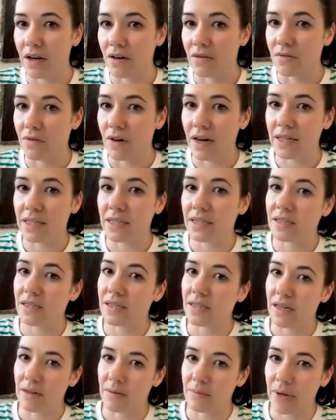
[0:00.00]

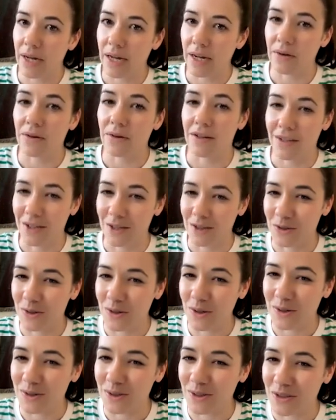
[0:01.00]
right and power and
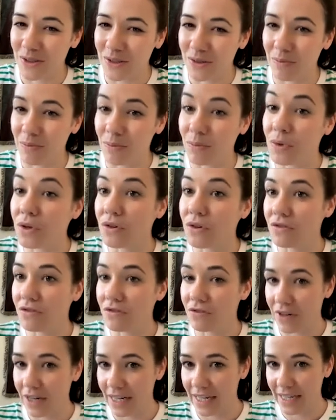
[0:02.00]
control to move
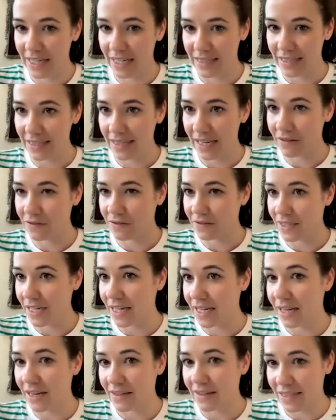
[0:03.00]
freely and
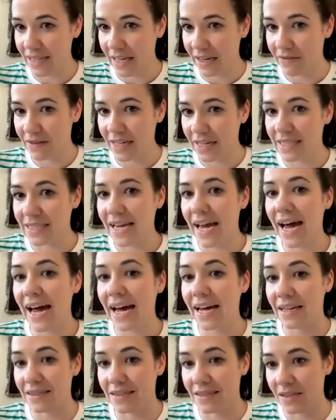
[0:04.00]
safely, to
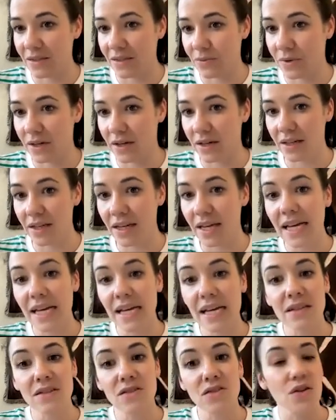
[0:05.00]
access work,
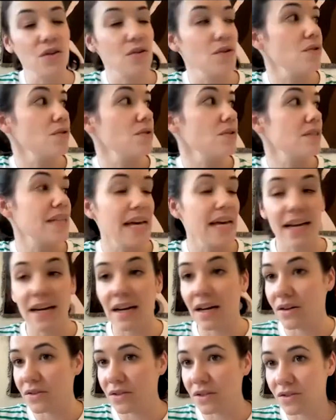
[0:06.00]
to tell
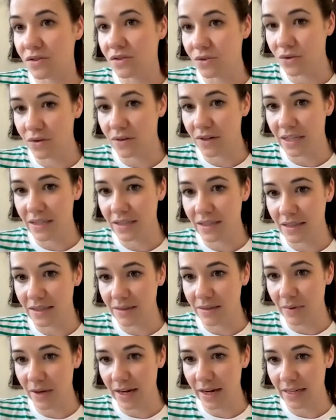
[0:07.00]
our stories
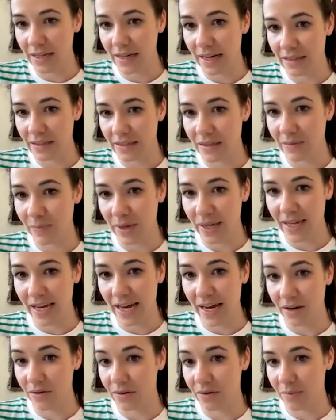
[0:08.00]
and speak
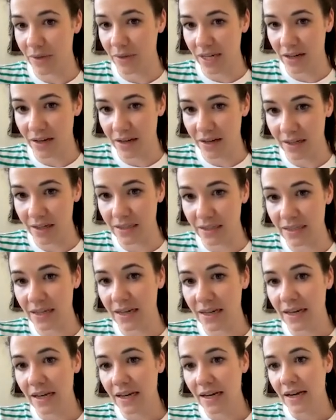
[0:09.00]
out and be heard,
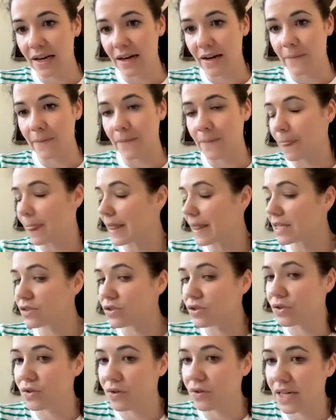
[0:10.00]

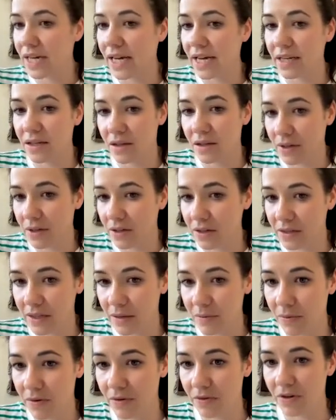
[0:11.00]
to create community
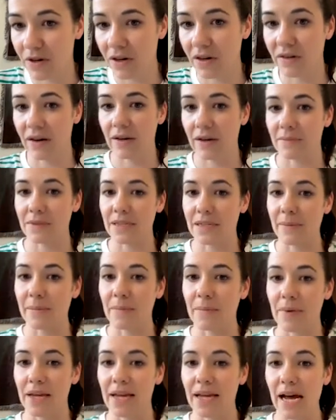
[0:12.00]
programs
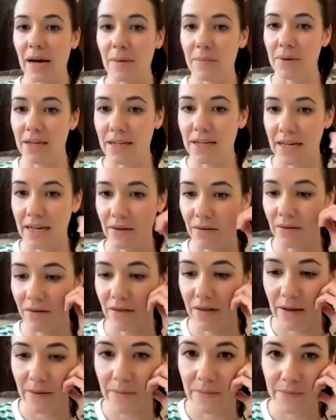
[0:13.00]
and be happy and
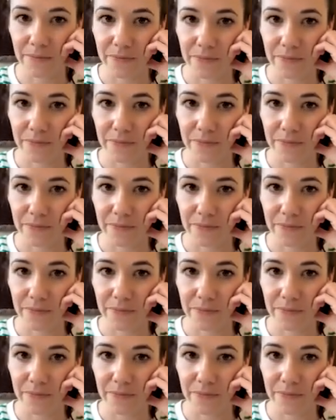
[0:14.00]
healthy.